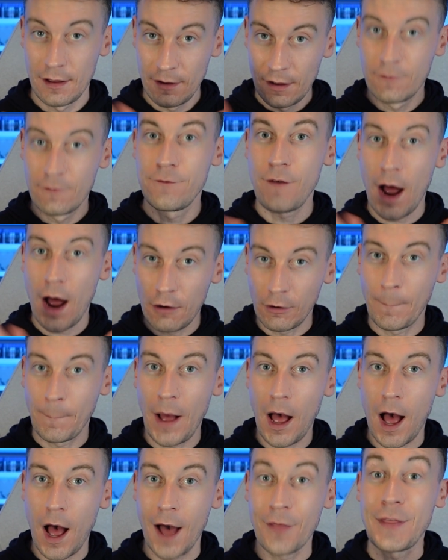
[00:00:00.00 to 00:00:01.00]
far
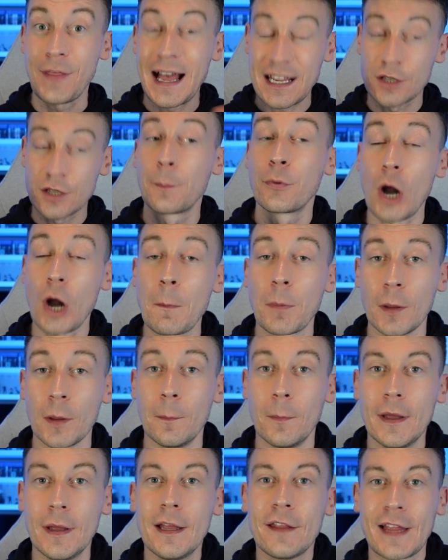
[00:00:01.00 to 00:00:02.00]
apart. That's a problem.
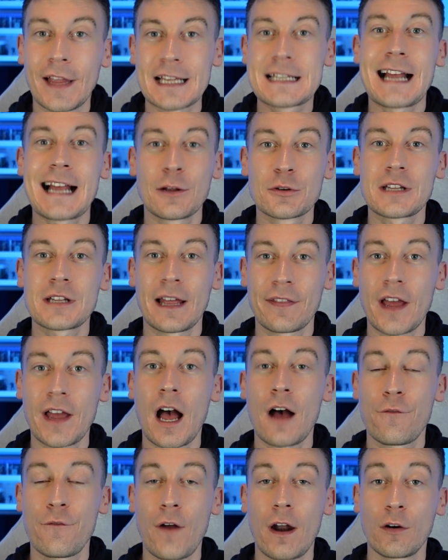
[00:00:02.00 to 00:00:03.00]
That sounds like they
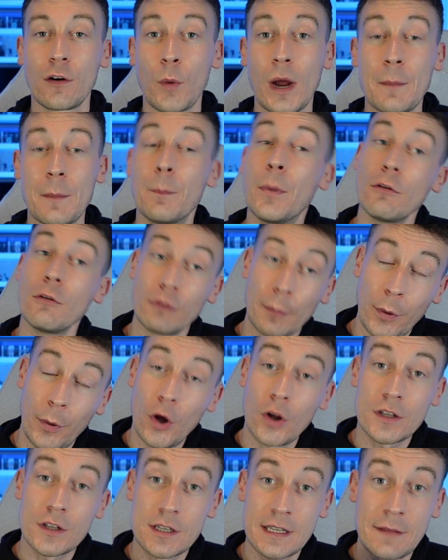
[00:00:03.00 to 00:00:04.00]
are far away. But
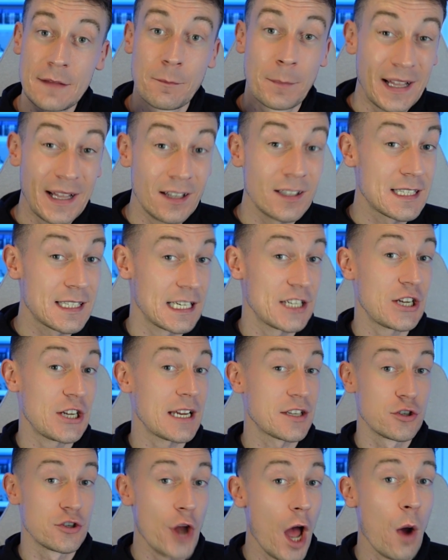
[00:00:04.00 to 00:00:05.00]
reports and Build
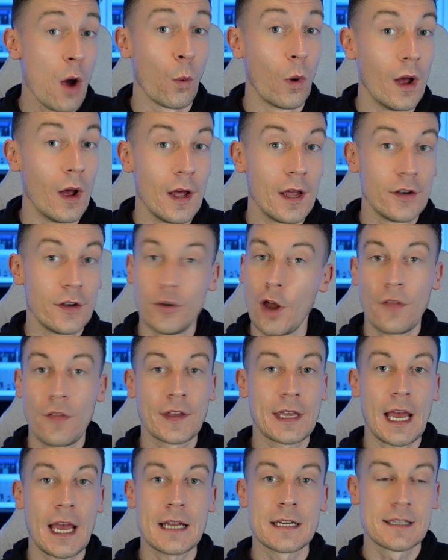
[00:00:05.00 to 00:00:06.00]
suggest no, not the
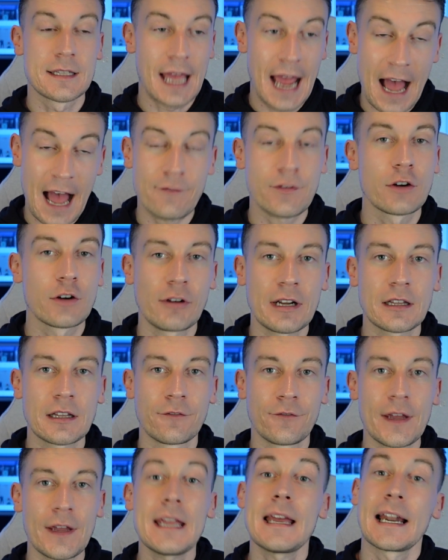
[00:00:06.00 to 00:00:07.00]
case. They have agreed the
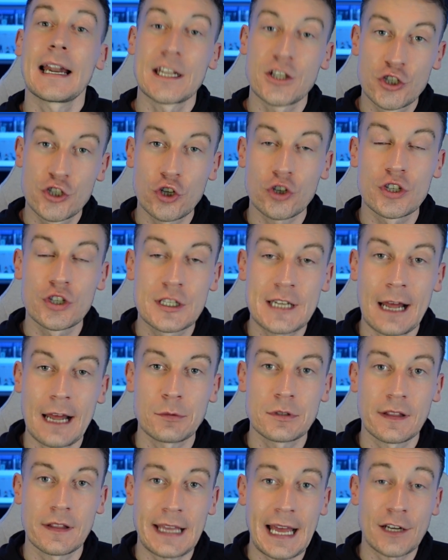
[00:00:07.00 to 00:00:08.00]
fee, and it's just down
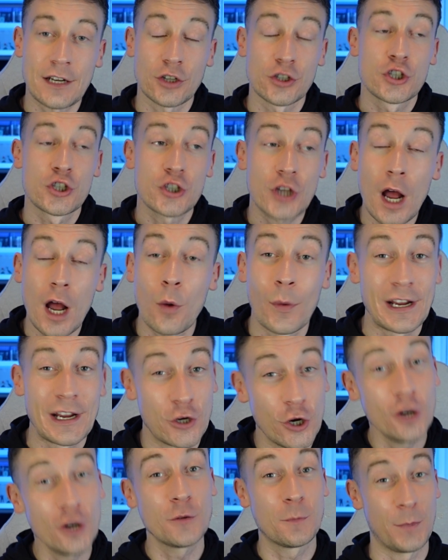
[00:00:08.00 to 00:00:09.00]
to the add-on. So it
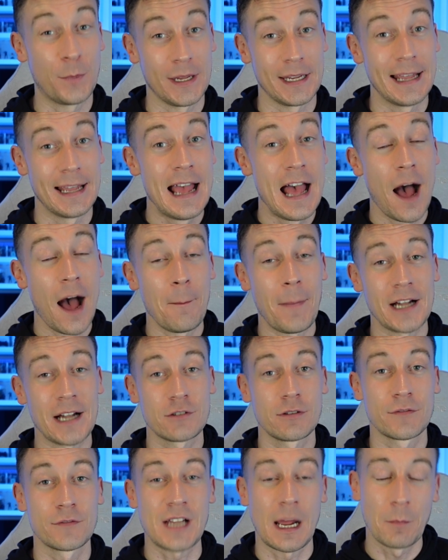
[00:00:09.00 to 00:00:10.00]
could be a
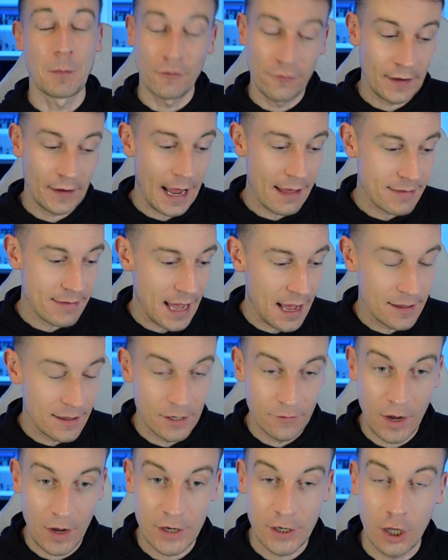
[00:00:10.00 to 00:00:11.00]
matter of time. But forget that.
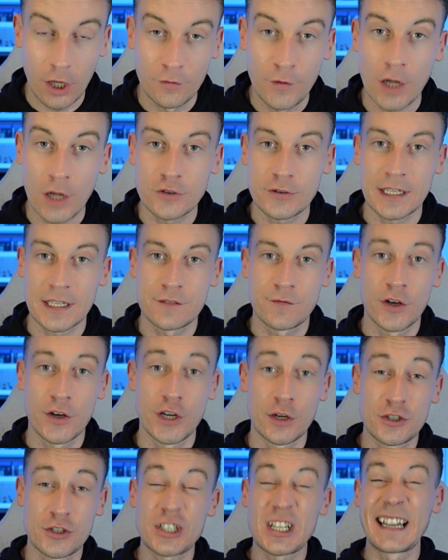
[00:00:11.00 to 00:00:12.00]
Gvardiol, not transfer
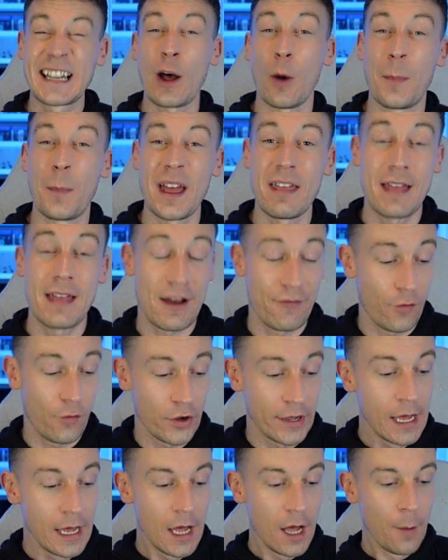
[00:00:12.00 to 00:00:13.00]
news. Just a little bit there for
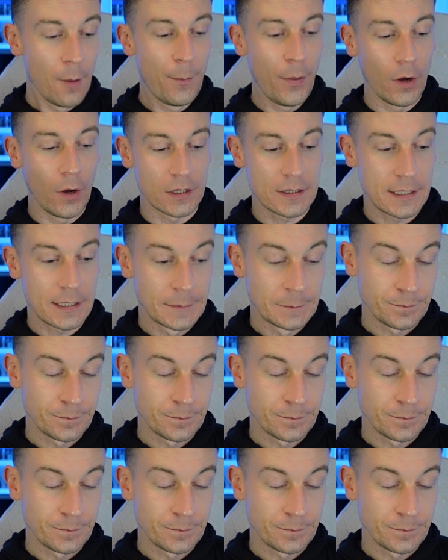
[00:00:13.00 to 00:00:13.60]
you. But